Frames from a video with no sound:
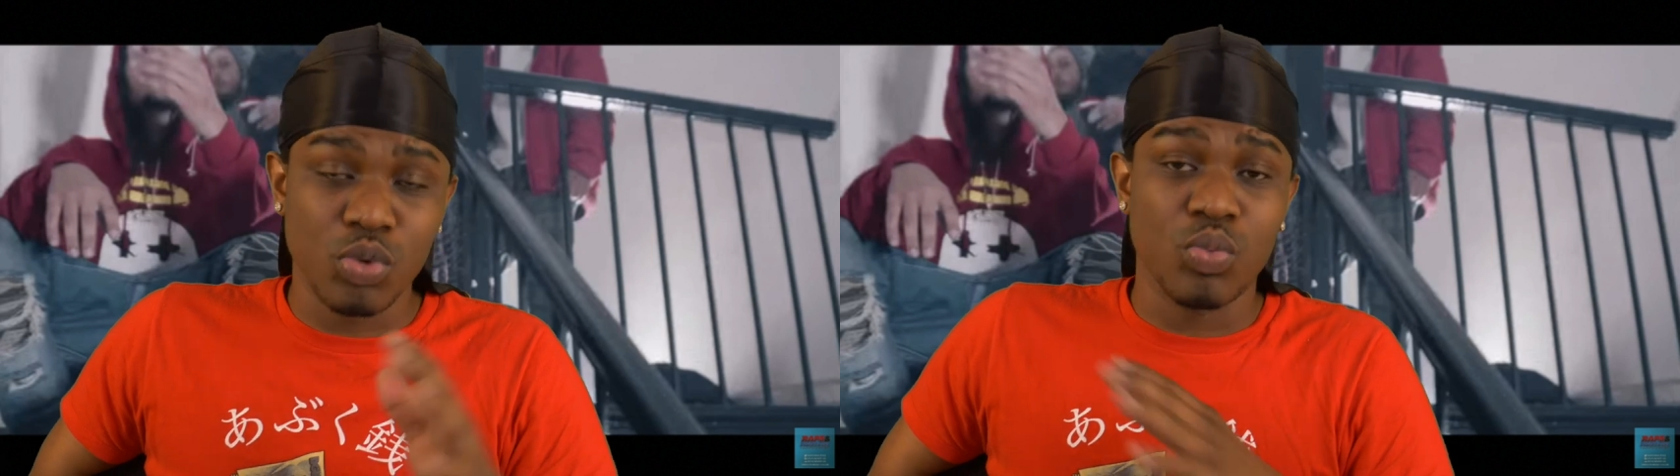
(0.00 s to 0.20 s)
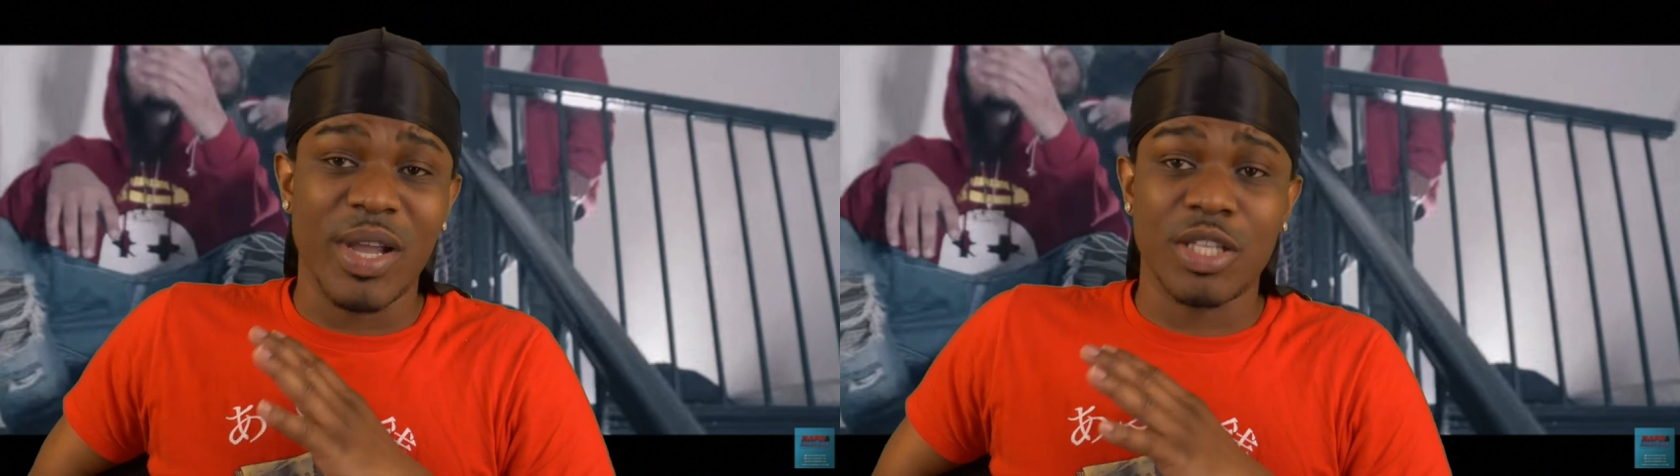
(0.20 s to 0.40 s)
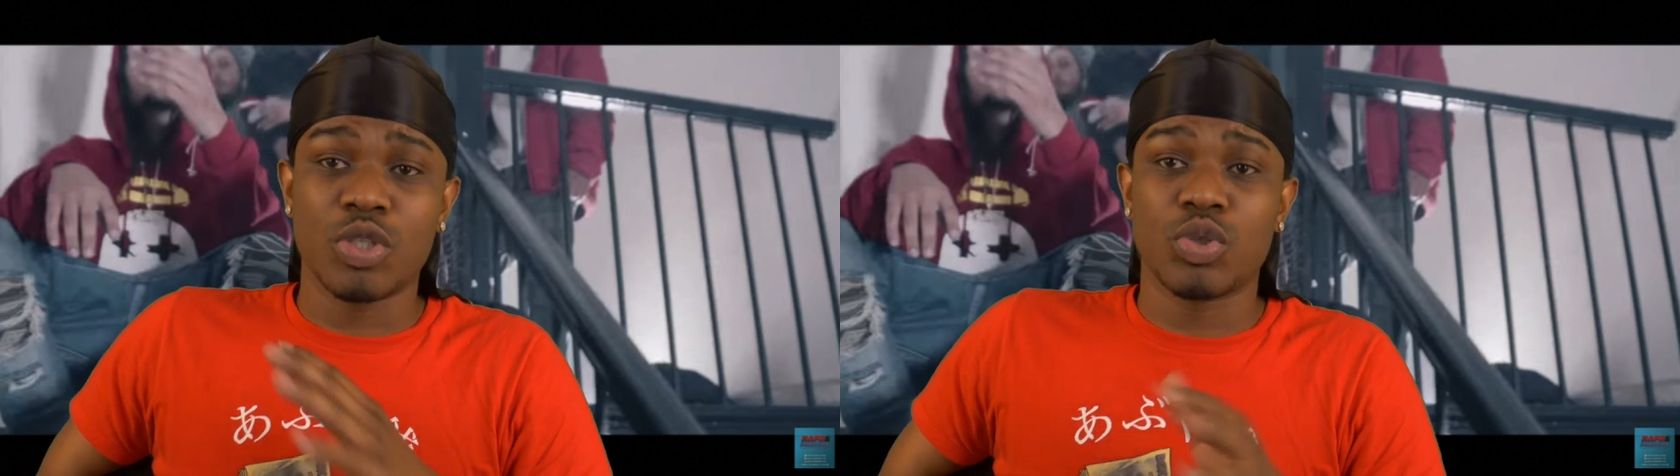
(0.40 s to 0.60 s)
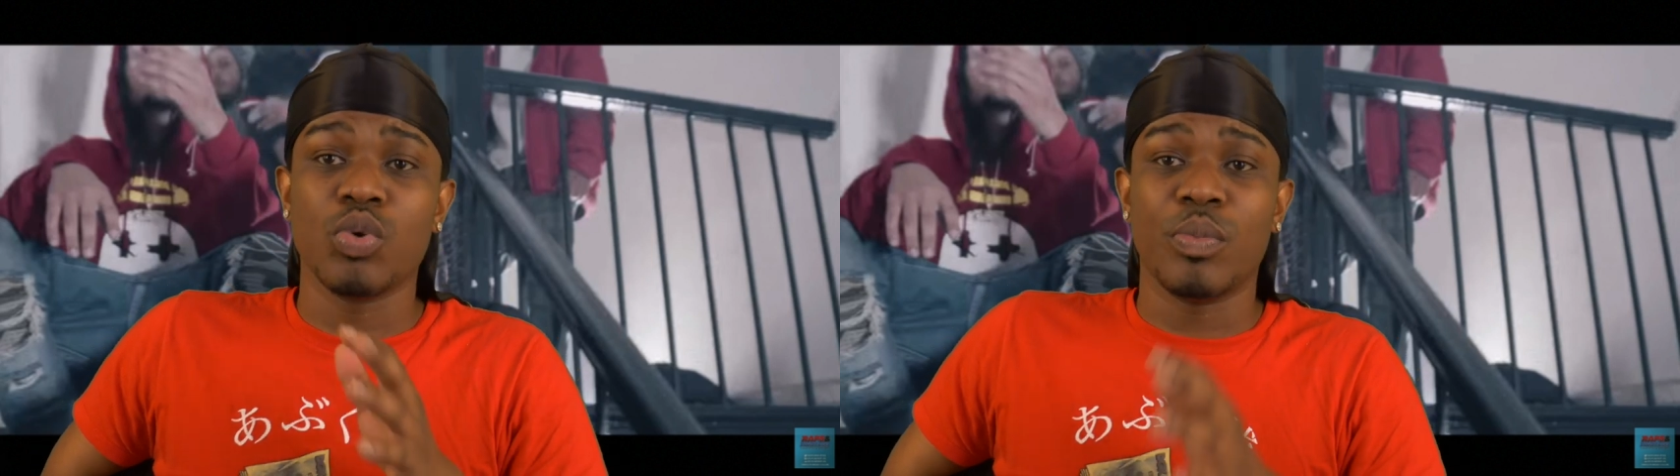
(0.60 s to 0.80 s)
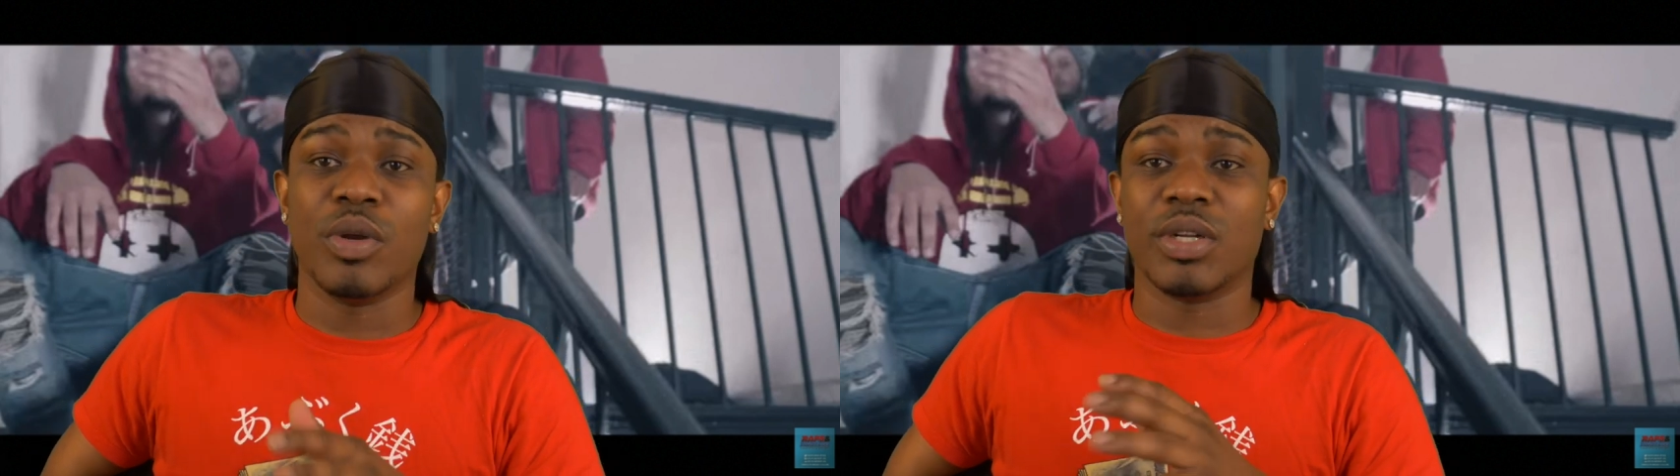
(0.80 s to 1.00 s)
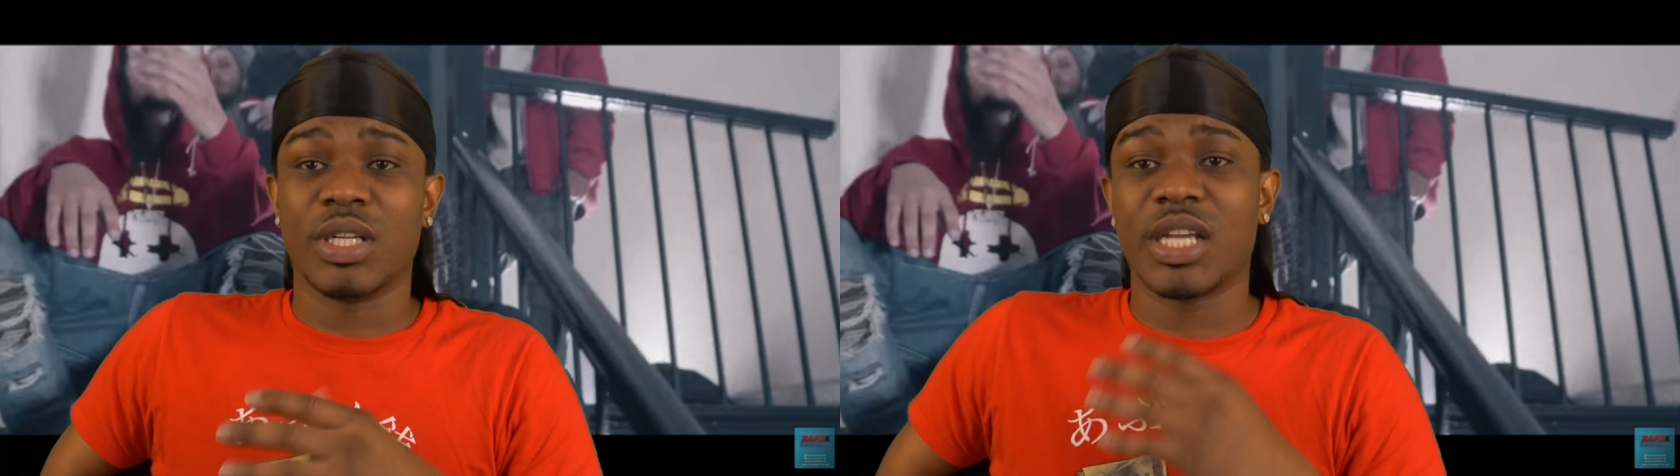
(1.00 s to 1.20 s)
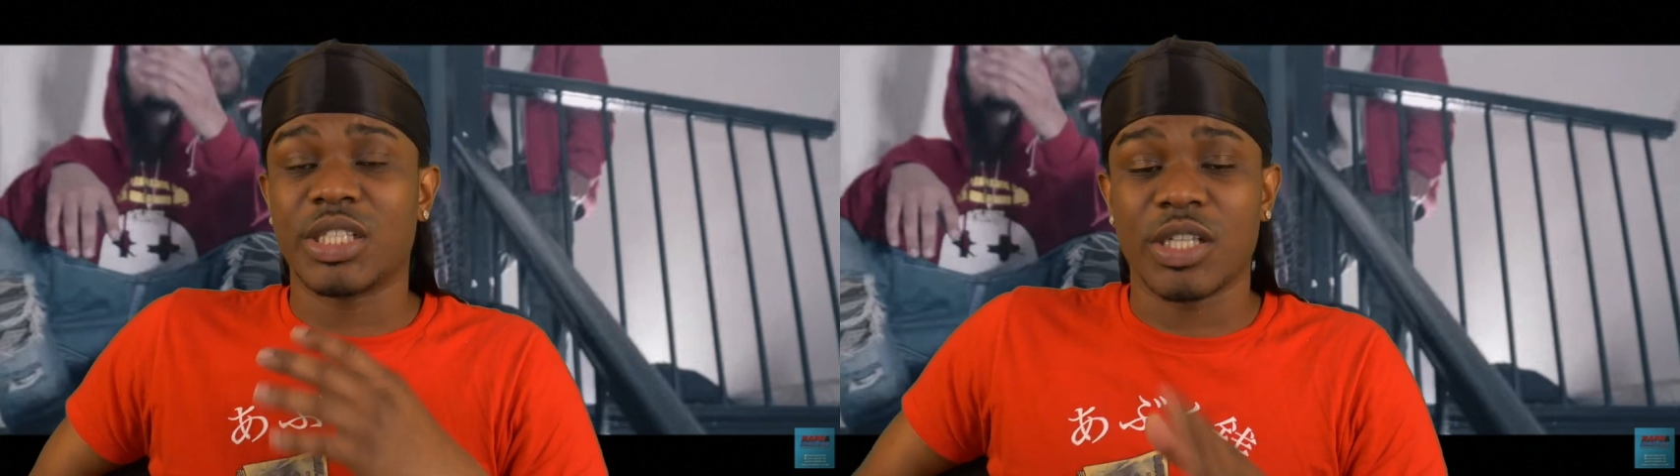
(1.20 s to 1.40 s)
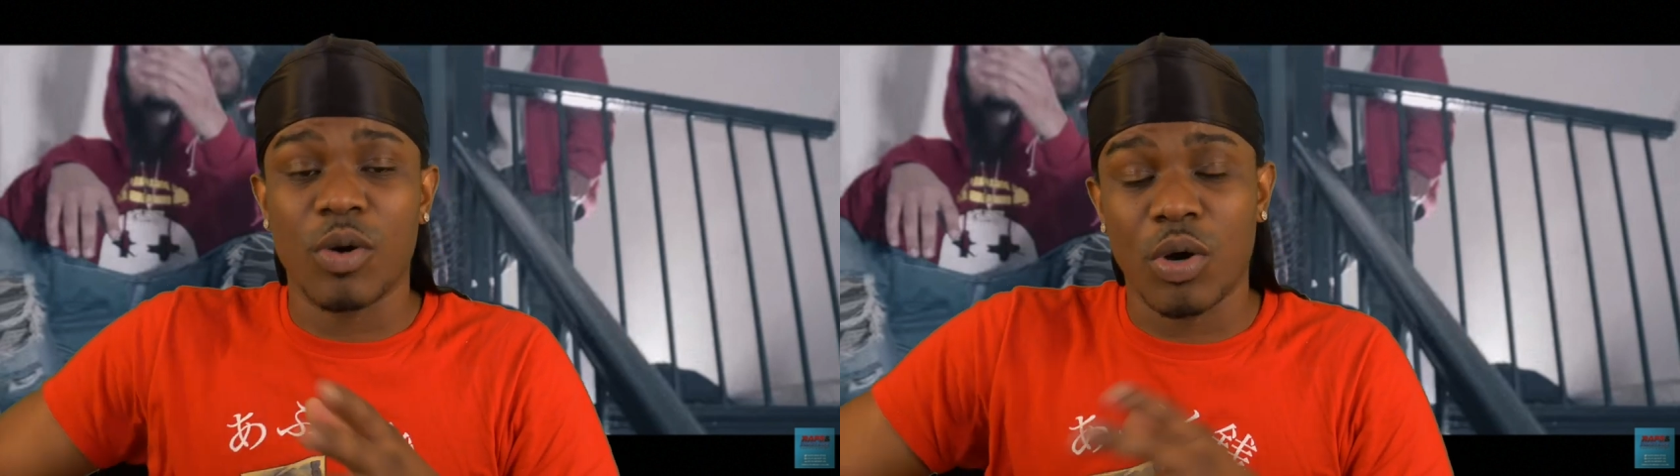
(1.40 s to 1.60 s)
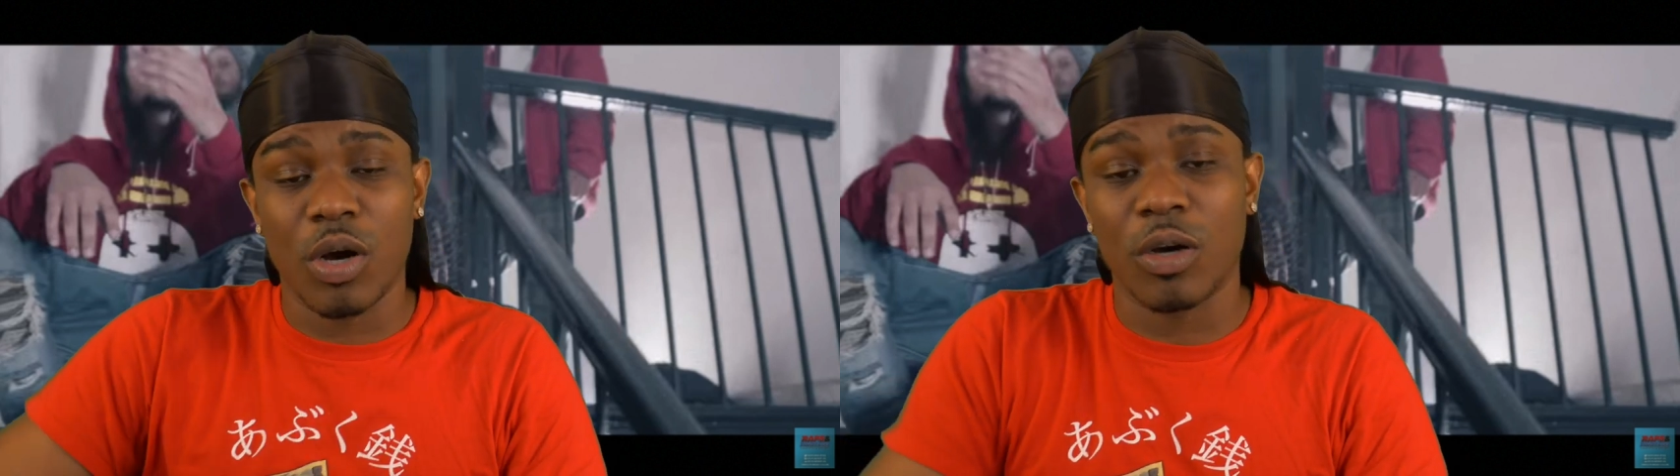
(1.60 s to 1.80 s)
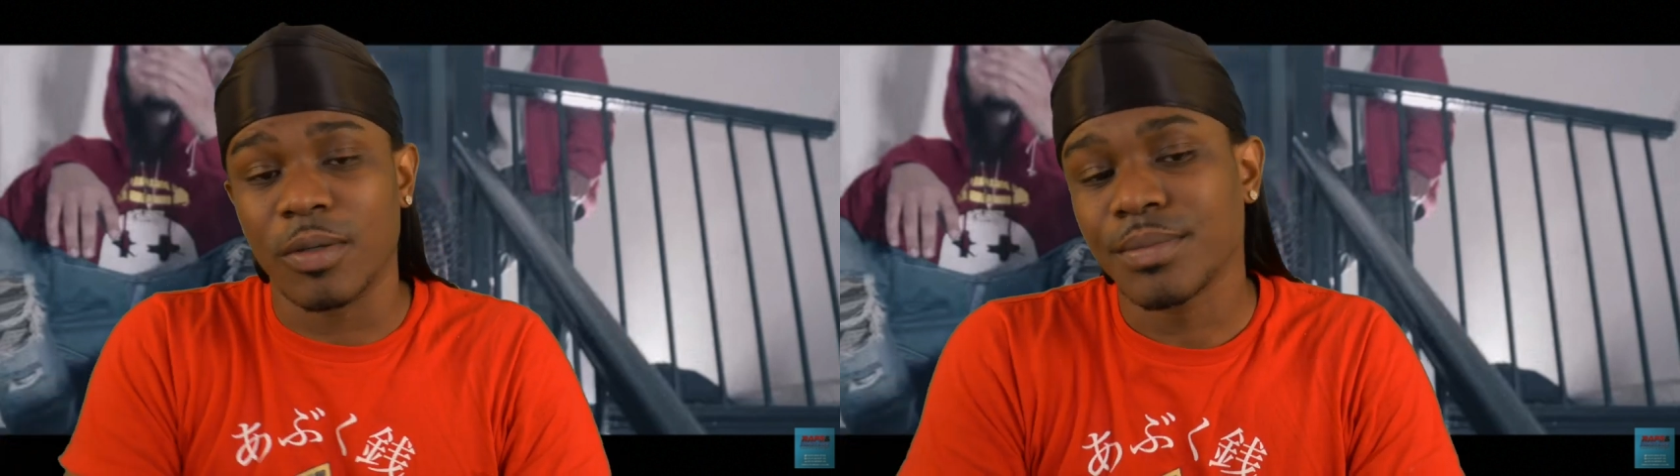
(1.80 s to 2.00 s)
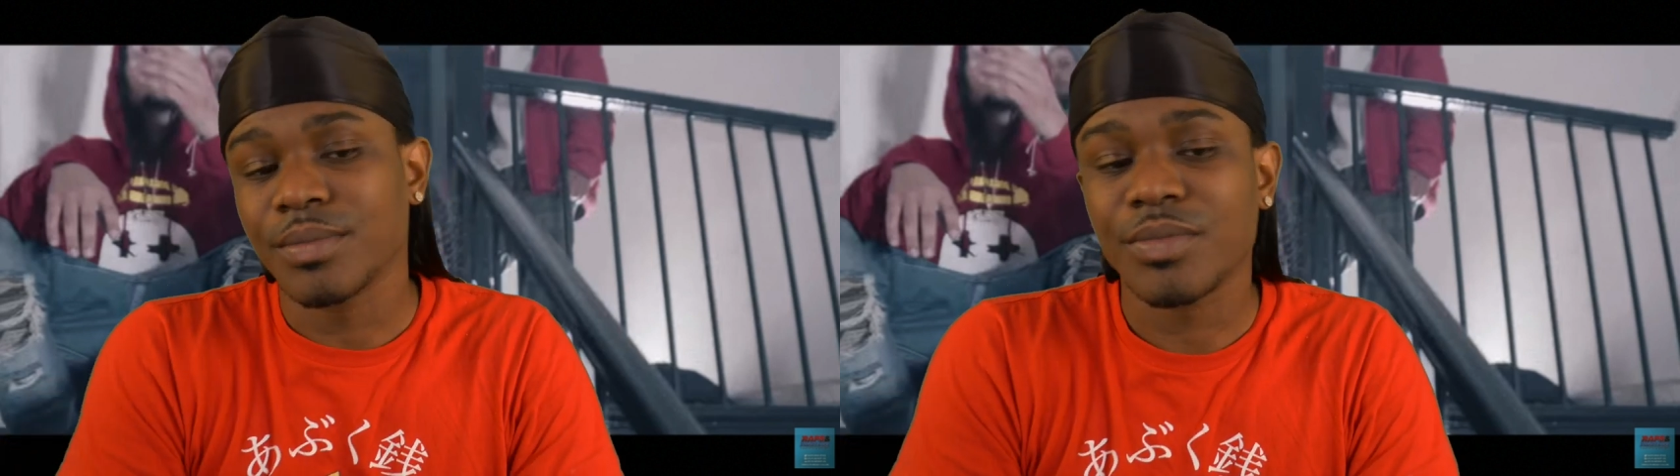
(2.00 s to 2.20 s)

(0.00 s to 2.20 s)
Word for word: you went stupid on it. That shit go hard.